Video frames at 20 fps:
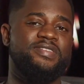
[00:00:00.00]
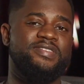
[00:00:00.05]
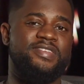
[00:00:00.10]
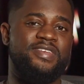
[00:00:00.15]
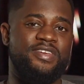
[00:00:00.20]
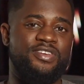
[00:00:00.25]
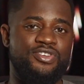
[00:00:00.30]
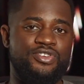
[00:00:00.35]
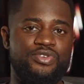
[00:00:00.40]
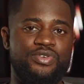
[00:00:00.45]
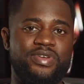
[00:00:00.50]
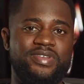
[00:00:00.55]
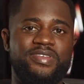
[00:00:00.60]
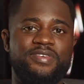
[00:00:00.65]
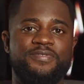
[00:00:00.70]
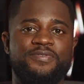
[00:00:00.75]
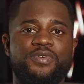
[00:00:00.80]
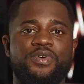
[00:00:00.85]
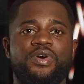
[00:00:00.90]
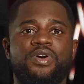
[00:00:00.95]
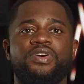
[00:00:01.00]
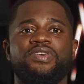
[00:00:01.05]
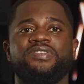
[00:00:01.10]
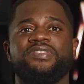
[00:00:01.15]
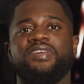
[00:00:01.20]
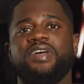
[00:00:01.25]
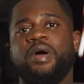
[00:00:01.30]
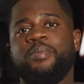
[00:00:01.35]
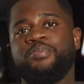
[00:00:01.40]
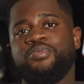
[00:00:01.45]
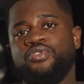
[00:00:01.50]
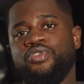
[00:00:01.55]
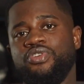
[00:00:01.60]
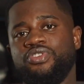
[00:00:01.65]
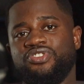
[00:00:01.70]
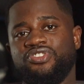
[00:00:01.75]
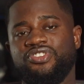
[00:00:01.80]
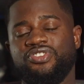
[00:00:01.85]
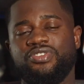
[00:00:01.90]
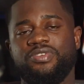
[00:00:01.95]
security-focused
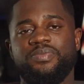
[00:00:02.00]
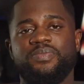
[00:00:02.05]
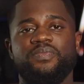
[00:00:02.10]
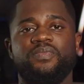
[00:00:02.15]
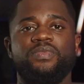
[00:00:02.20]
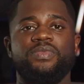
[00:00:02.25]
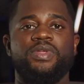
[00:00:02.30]
approach.